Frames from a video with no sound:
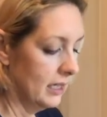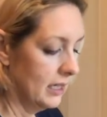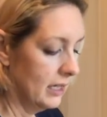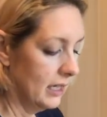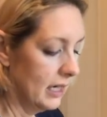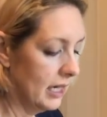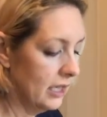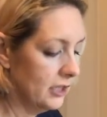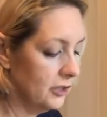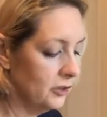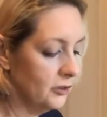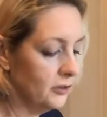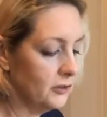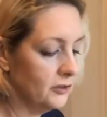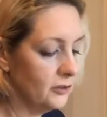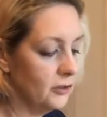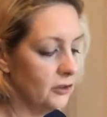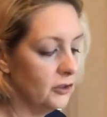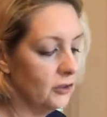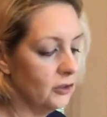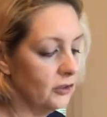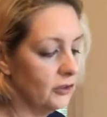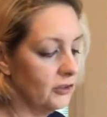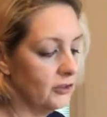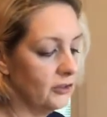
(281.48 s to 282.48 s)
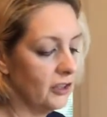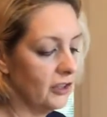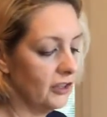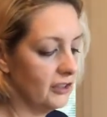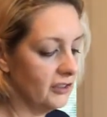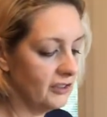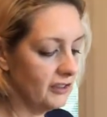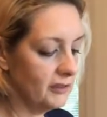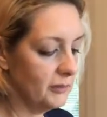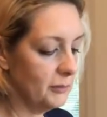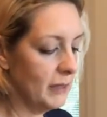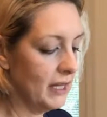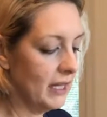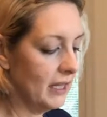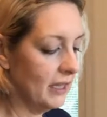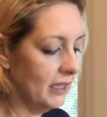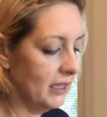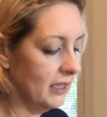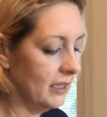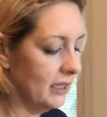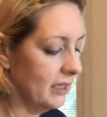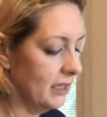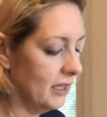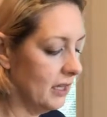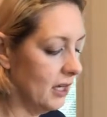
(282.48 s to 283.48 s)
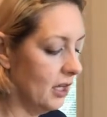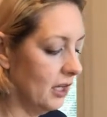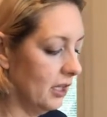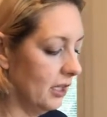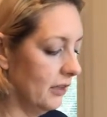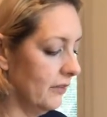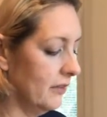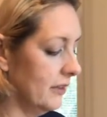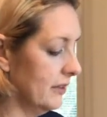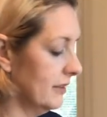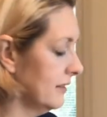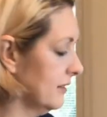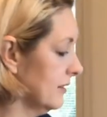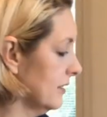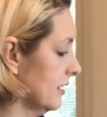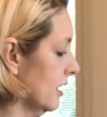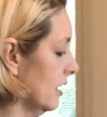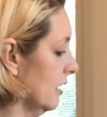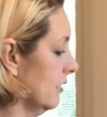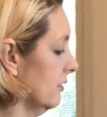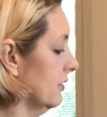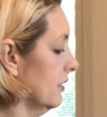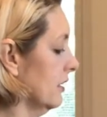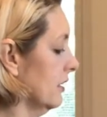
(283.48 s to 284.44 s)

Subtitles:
And you'll start smelling all of this stuff.